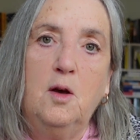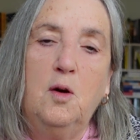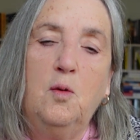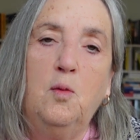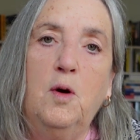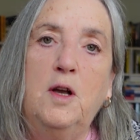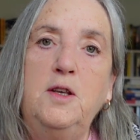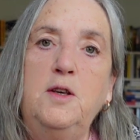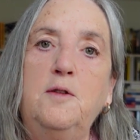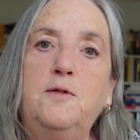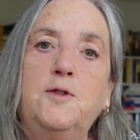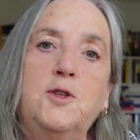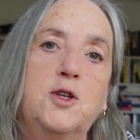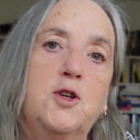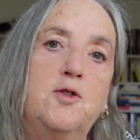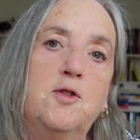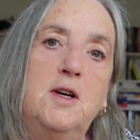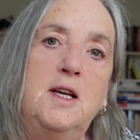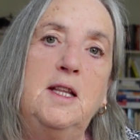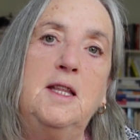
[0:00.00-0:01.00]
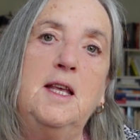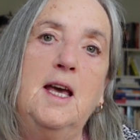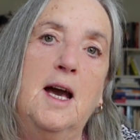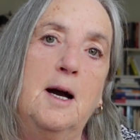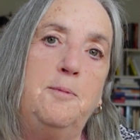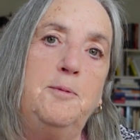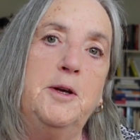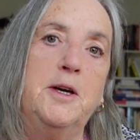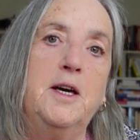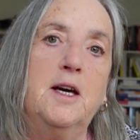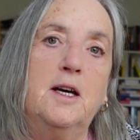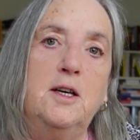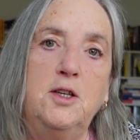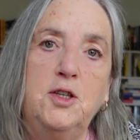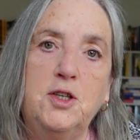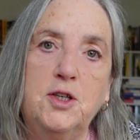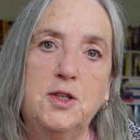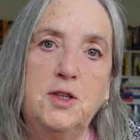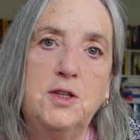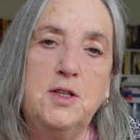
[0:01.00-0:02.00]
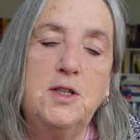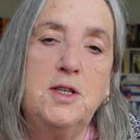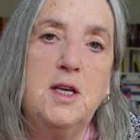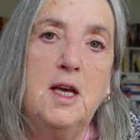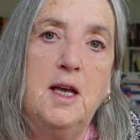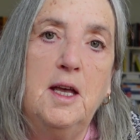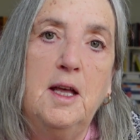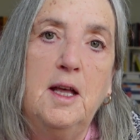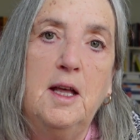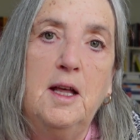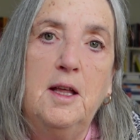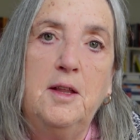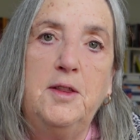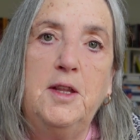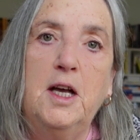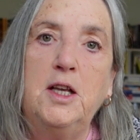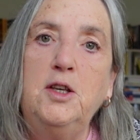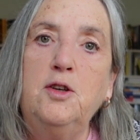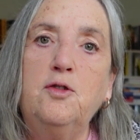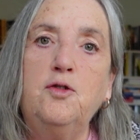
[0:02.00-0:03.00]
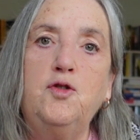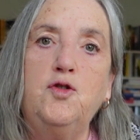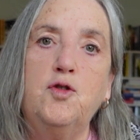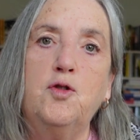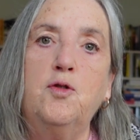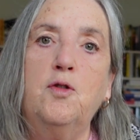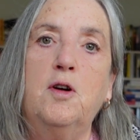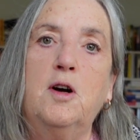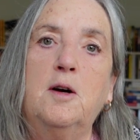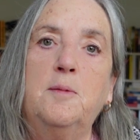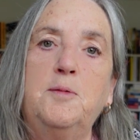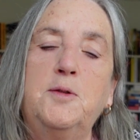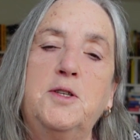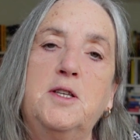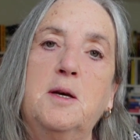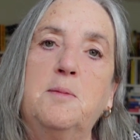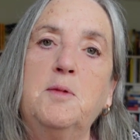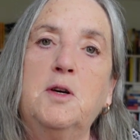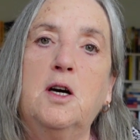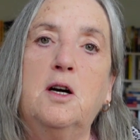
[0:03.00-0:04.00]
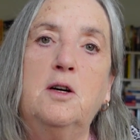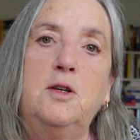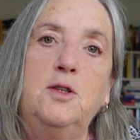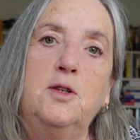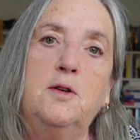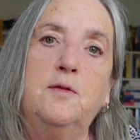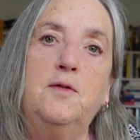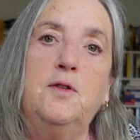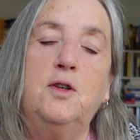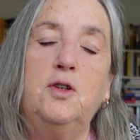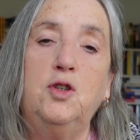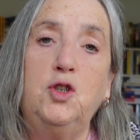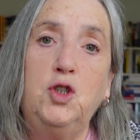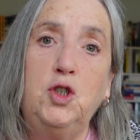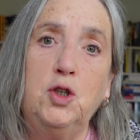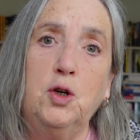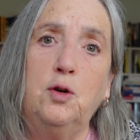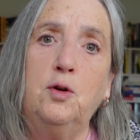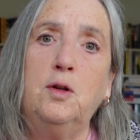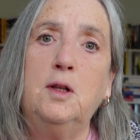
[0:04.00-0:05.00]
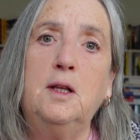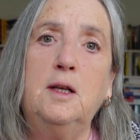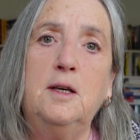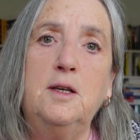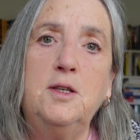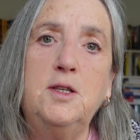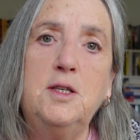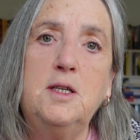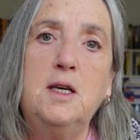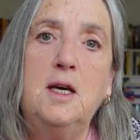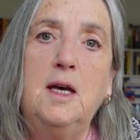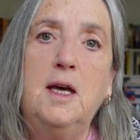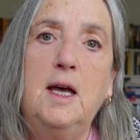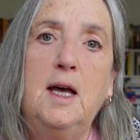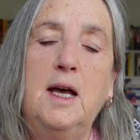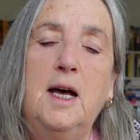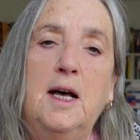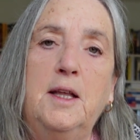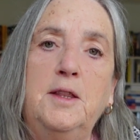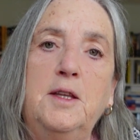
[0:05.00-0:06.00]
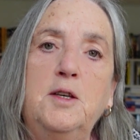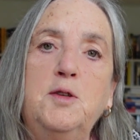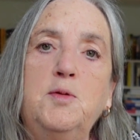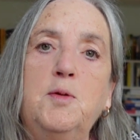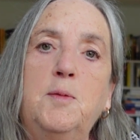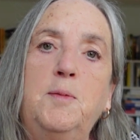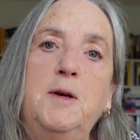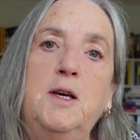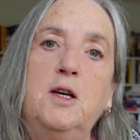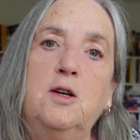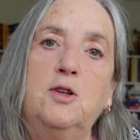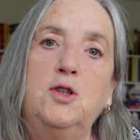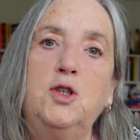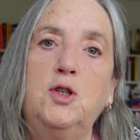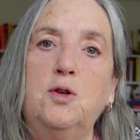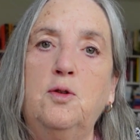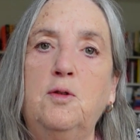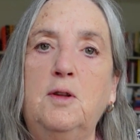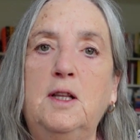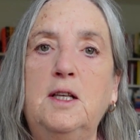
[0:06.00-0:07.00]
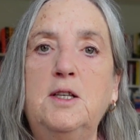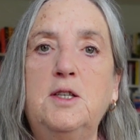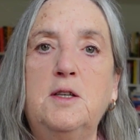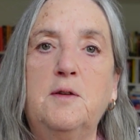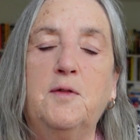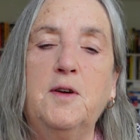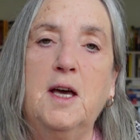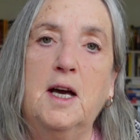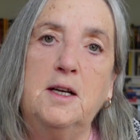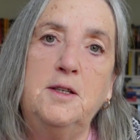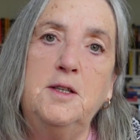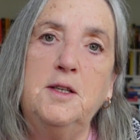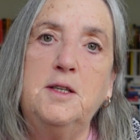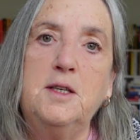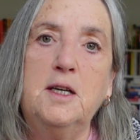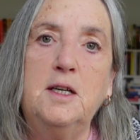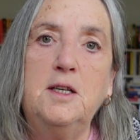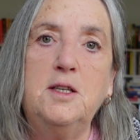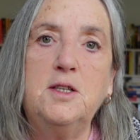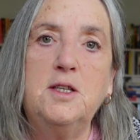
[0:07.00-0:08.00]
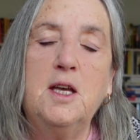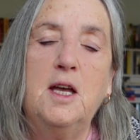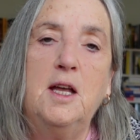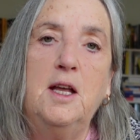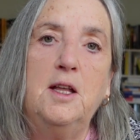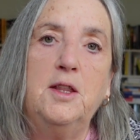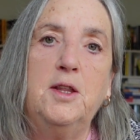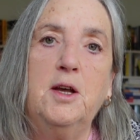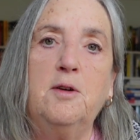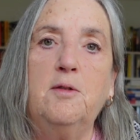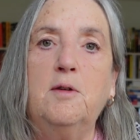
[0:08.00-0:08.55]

When you've screened the applications, then you'll draw up some kind of short list, and this will be a short list of candidates that